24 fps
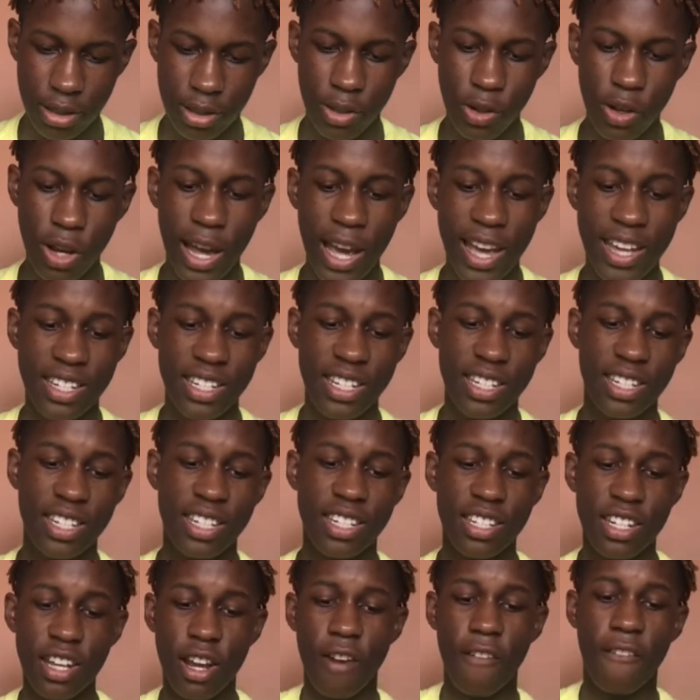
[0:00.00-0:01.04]
So guys,
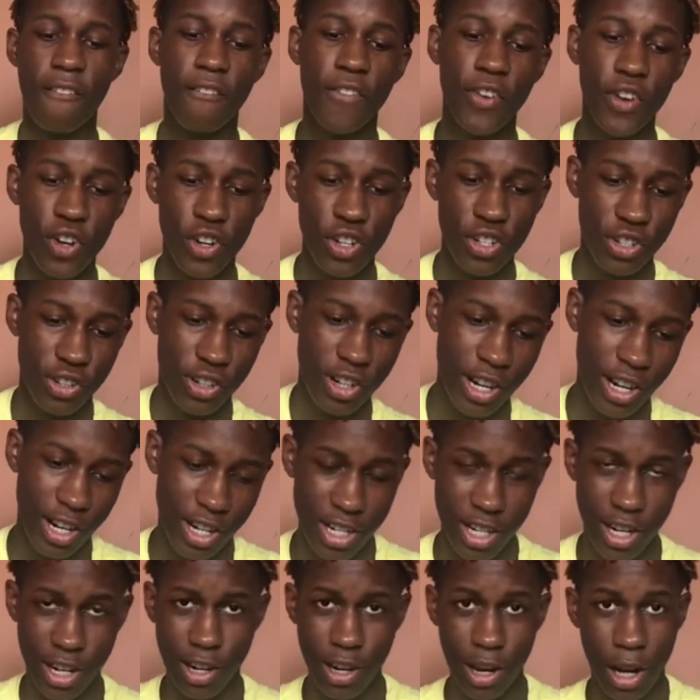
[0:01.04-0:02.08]
this is their first
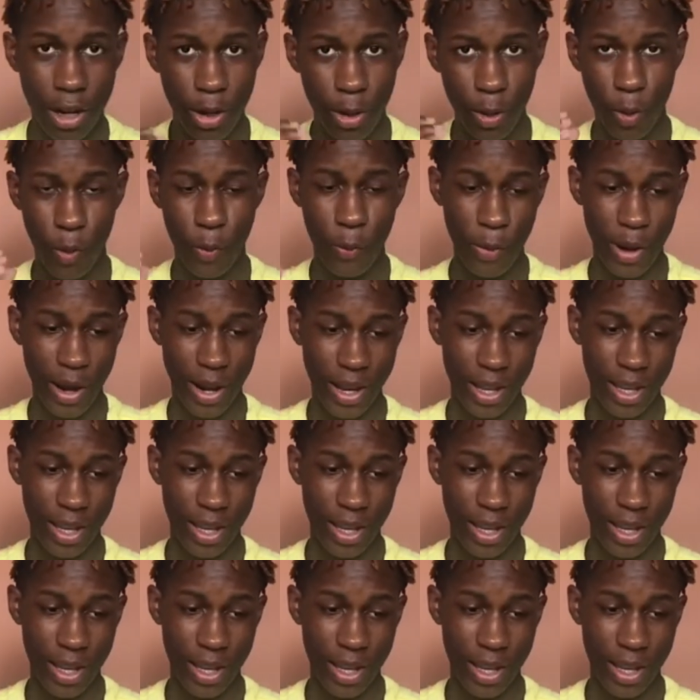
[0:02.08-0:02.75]
reaction on how my